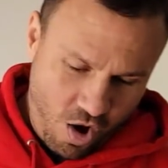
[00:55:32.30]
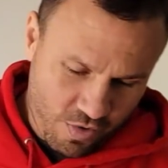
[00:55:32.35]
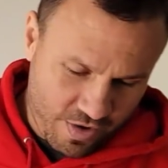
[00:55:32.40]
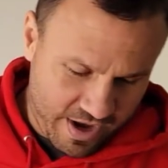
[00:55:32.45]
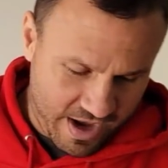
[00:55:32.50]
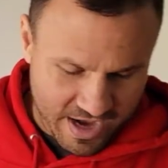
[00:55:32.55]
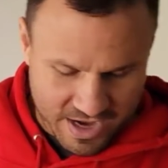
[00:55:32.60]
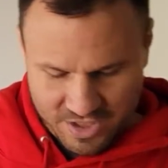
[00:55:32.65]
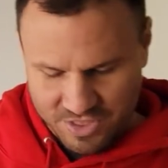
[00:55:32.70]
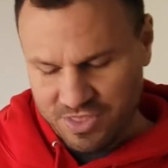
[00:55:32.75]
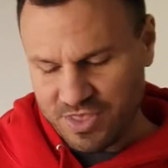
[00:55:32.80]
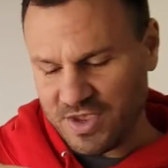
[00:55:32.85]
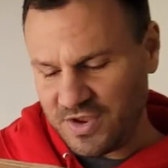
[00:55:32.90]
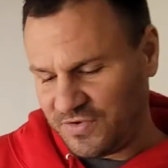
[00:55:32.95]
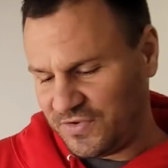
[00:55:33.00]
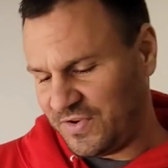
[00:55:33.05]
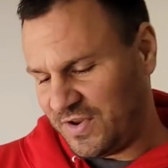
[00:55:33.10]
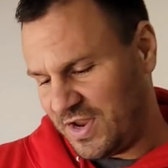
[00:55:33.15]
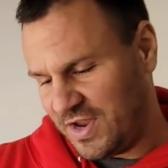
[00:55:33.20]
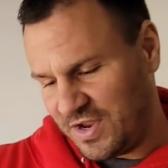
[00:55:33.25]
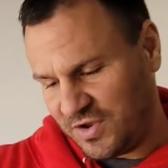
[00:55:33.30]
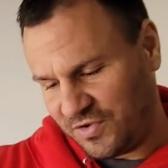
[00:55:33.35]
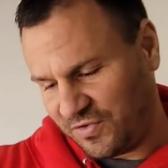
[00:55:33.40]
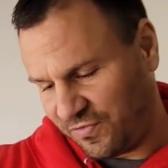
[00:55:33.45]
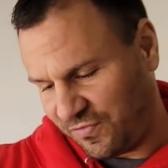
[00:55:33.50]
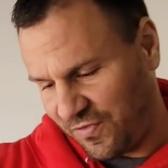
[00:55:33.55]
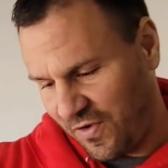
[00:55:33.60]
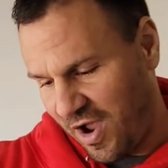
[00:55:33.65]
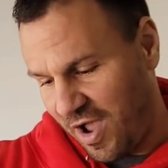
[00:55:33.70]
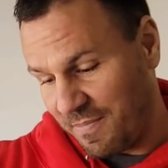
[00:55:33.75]
okay, this is
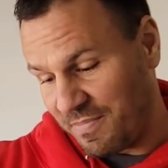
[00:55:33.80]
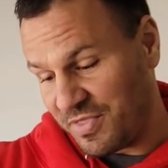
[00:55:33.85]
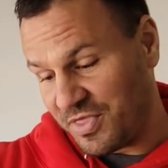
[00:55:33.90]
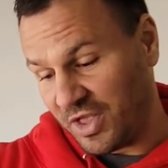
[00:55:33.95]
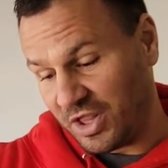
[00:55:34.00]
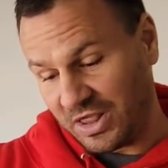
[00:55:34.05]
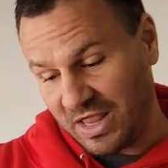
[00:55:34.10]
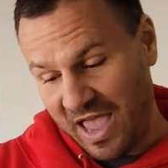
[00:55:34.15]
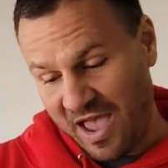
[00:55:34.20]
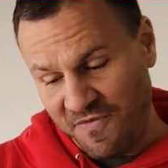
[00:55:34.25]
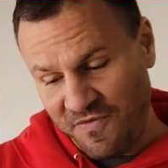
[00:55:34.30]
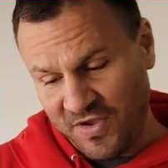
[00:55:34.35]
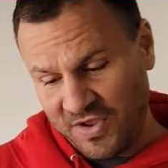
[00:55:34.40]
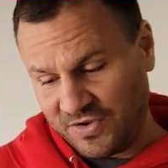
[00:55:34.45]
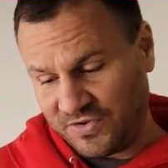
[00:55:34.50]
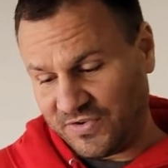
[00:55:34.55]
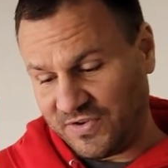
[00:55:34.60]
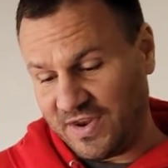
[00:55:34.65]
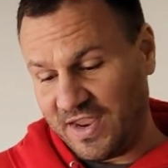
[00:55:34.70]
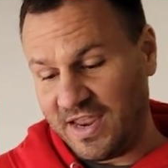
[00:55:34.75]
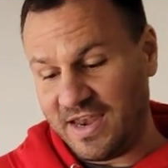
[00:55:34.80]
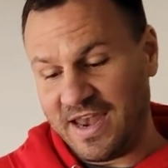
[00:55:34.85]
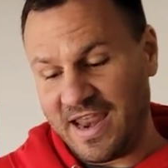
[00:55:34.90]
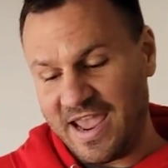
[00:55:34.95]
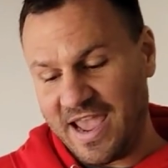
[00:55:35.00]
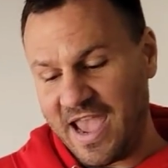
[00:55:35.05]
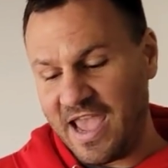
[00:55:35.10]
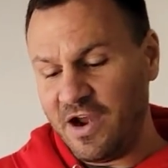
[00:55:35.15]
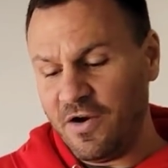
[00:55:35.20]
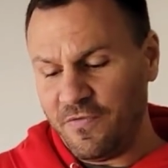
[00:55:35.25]
from the Levitts in
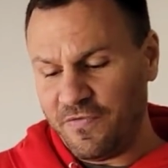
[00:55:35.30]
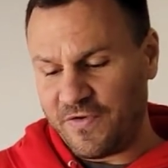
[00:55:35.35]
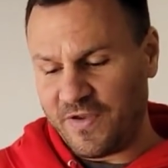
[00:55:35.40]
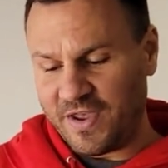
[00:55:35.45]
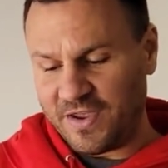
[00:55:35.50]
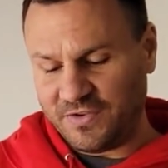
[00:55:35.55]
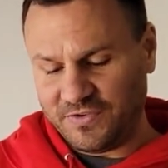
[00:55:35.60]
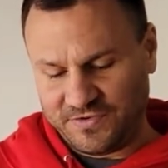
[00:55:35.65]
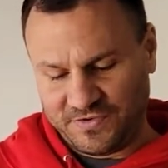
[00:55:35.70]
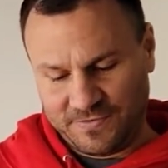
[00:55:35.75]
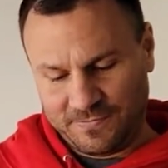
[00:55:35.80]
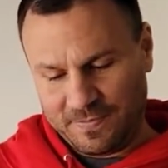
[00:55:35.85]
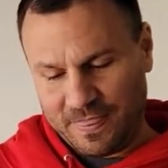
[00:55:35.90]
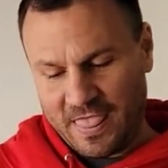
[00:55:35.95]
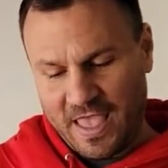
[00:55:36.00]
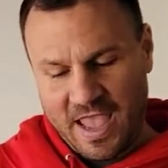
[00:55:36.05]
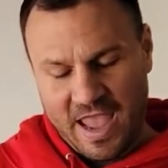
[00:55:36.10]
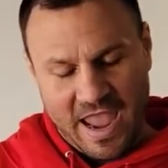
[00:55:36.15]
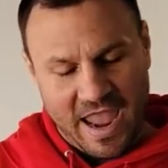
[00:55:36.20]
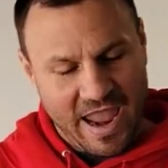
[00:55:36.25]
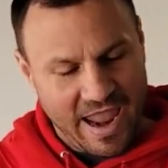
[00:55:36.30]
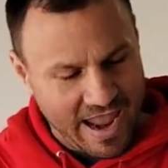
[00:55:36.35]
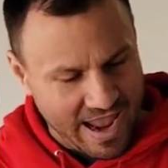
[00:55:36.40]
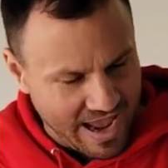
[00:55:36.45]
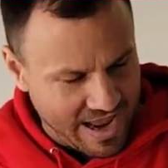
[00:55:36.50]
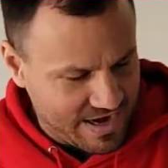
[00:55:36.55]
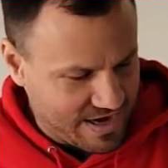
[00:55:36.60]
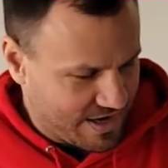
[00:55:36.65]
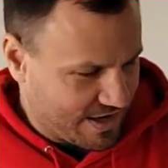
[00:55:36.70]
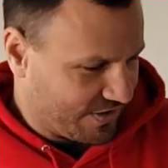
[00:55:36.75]
Inverness.
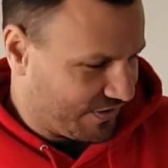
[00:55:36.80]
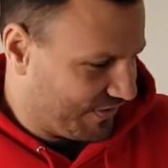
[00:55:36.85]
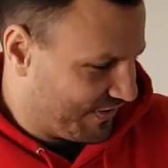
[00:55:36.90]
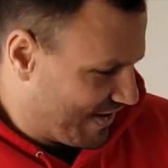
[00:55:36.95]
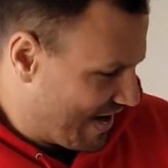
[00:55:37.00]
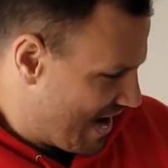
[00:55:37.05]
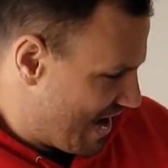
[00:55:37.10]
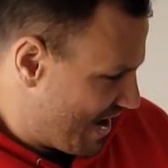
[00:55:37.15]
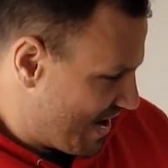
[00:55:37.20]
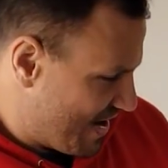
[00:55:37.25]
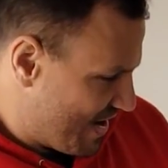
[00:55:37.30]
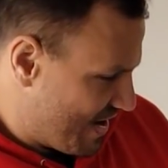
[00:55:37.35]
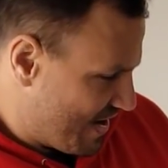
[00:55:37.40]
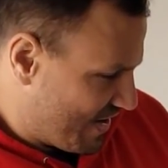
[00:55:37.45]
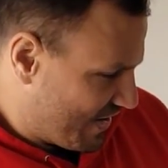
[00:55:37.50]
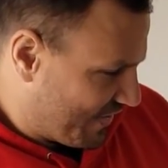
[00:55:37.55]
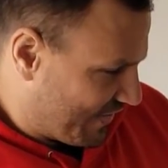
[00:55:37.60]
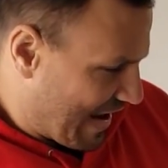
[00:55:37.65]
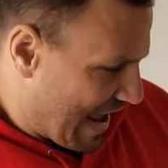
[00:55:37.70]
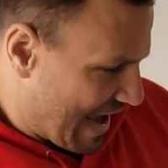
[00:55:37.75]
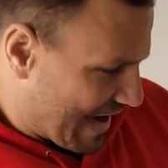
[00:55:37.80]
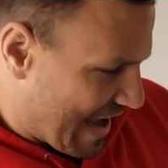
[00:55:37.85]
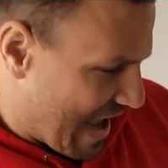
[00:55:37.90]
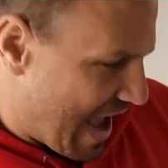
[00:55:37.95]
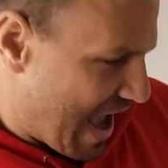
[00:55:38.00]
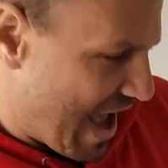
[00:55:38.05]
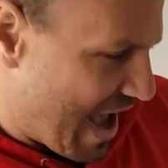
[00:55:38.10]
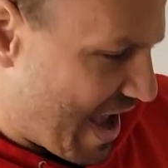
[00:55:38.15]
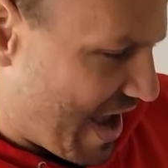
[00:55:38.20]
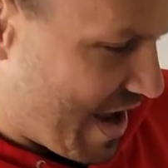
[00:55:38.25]
And it says, Hi,
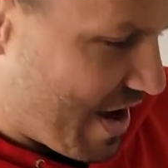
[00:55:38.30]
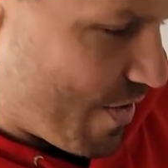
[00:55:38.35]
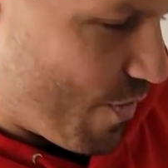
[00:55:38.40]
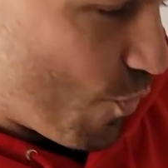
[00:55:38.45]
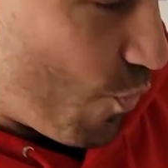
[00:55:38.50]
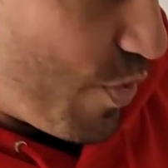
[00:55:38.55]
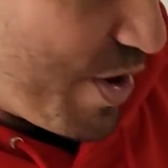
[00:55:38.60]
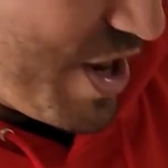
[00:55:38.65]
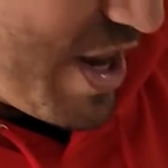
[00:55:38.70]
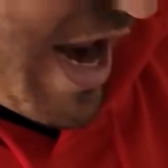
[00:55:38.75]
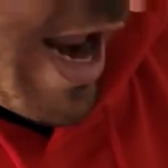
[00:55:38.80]
guy. We